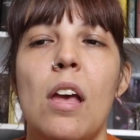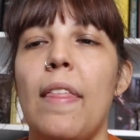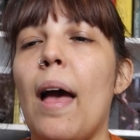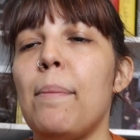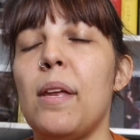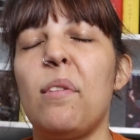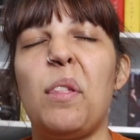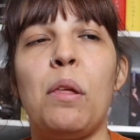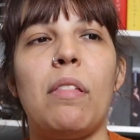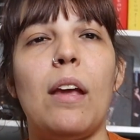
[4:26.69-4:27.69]
That means
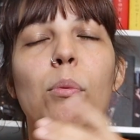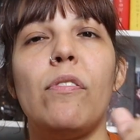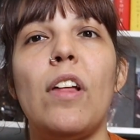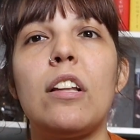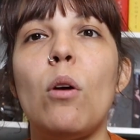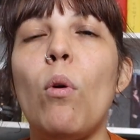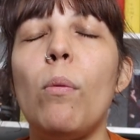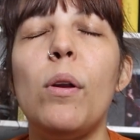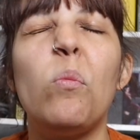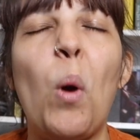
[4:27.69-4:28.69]
things like reflect on what
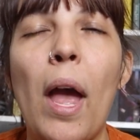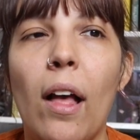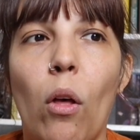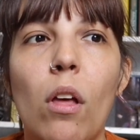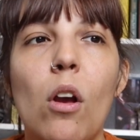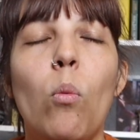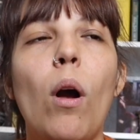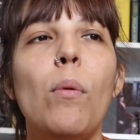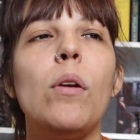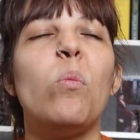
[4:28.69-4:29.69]
went well.
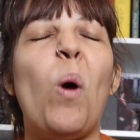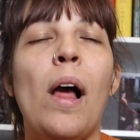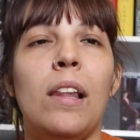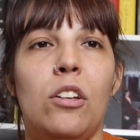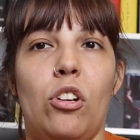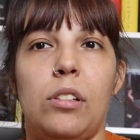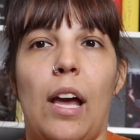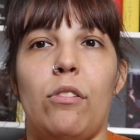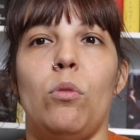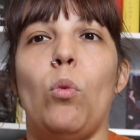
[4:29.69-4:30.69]
What went well in your
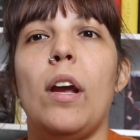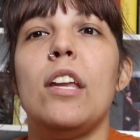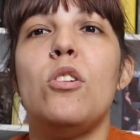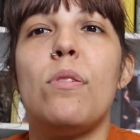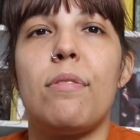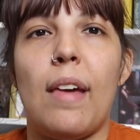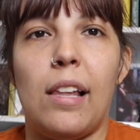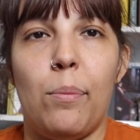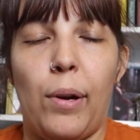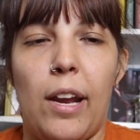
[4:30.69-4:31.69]
classroom? What can you
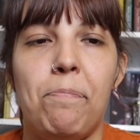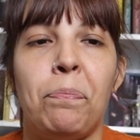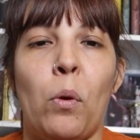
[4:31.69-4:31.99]
celebrate?